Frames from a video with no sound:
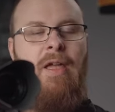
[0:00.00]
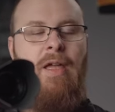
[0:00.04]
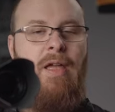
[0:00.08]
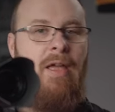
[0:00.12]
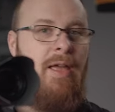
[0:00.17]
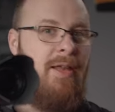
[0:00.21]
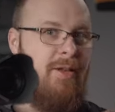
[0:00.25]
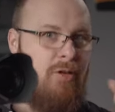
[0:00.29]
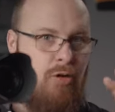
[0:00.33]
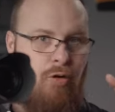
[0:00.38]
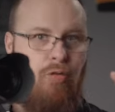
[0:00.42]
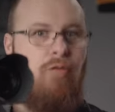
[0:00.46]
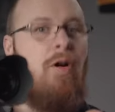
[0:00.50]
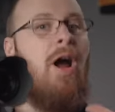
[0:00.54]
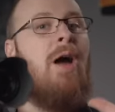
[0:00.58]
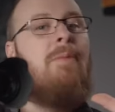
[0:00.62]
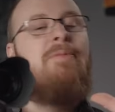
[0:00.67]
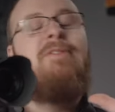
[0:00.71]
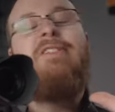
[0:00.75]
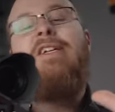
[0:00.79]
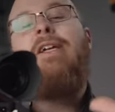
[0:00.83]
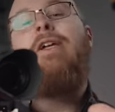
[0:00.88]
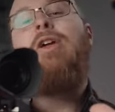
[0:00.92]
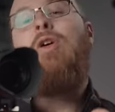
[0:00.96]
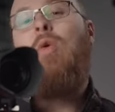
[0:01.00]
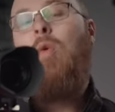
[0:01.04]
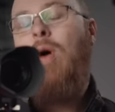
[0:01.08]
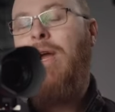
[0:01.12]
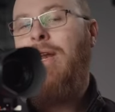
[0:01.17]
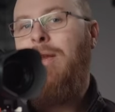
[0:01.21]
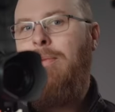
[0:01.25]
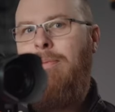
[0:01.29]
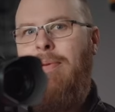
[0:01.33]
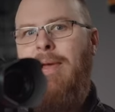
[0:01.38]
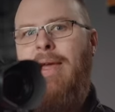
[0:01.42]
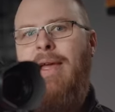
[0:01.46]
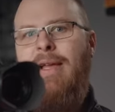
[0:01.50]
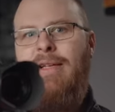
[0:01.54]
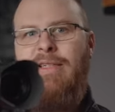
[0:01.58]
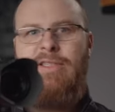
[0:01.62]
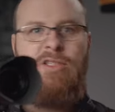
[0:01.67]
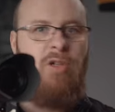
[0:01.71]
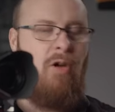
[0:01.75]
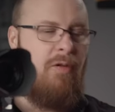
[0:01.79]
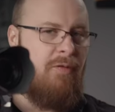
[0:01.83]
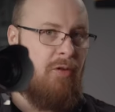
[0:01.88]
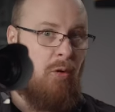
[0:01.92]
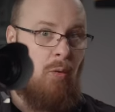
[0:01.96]
it crops in quite a bit.
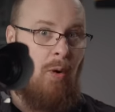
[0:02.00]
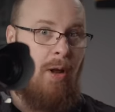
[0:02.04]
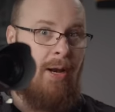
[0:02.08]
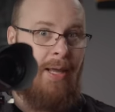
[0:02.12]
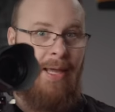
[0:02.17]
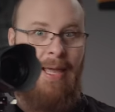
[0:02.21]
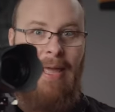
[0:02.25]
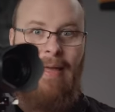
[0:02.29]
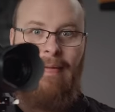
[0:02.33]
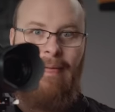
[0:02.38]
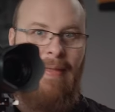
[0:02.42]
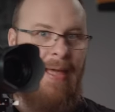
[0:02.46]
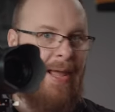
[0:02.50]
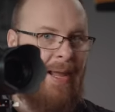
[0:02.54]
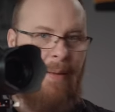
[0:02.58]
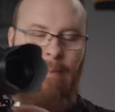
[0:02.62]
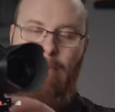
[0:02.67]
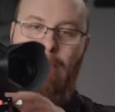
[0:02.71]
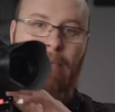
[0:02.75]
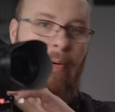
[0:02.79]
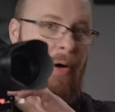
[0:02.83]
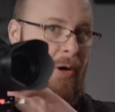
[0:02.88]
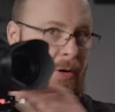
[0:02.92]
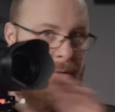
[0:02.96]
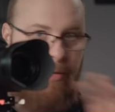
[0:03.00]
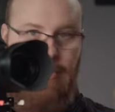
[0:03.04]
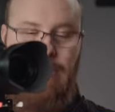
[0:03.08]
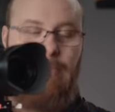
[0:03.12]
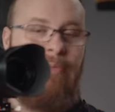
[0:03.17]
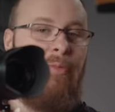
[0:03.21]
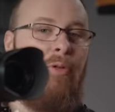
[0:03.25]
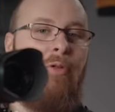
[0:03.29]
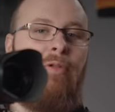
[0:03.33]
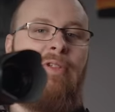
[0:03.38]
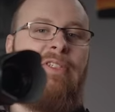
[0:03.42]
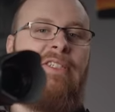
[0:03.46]
So if you want to get like butter smooth